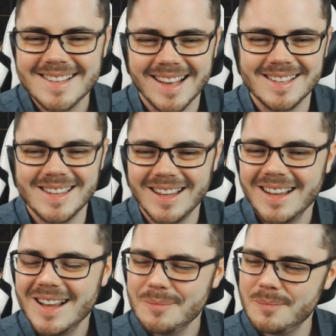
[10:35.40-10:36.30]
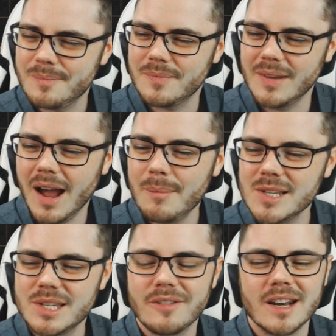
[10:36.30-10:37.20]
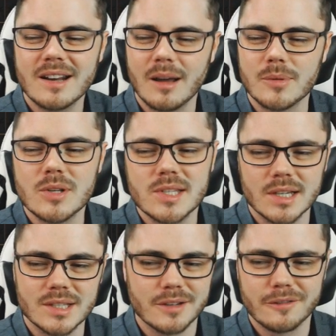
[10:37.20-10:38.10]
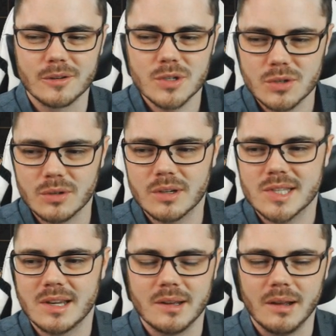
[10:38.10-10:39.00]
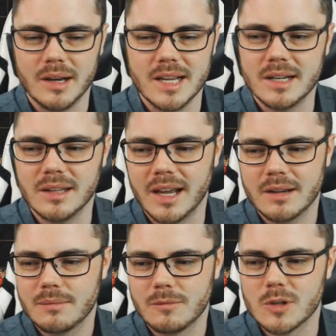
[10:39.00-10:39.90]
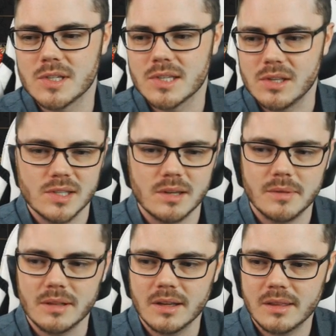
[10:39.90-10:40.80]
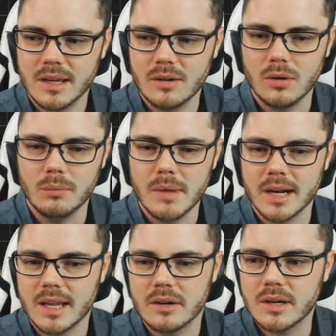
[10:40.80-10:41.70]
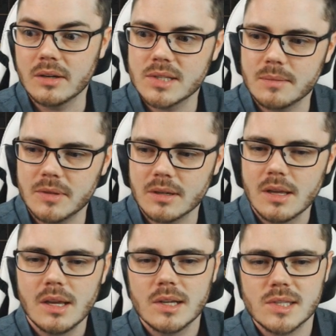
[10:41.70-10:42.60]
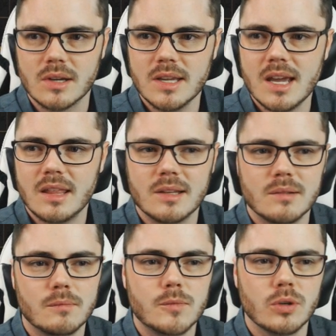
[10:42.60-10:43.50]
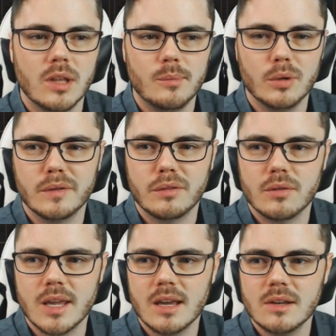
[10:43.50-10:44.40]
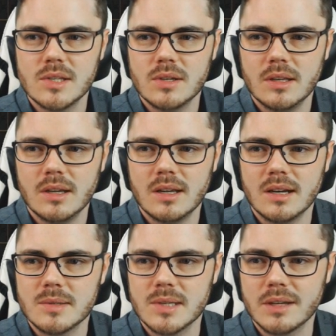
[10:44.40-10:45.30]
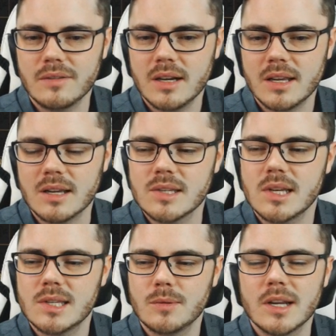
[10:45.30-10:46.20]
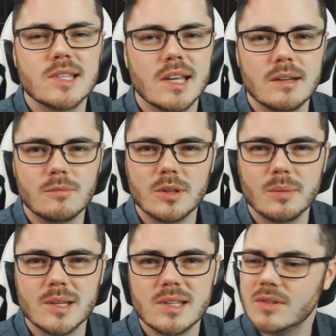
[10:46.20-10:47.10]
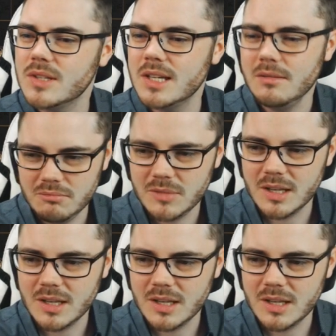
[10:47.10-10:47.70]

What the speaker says: So I must have ended up using a different jewel because I needed like resist or something like that, or mana gain on hit or something. So yeah, that jewel I bought for 3 chaos earlier ended up selling for 8 chaos. So what did I say? Worth about 7 to 10?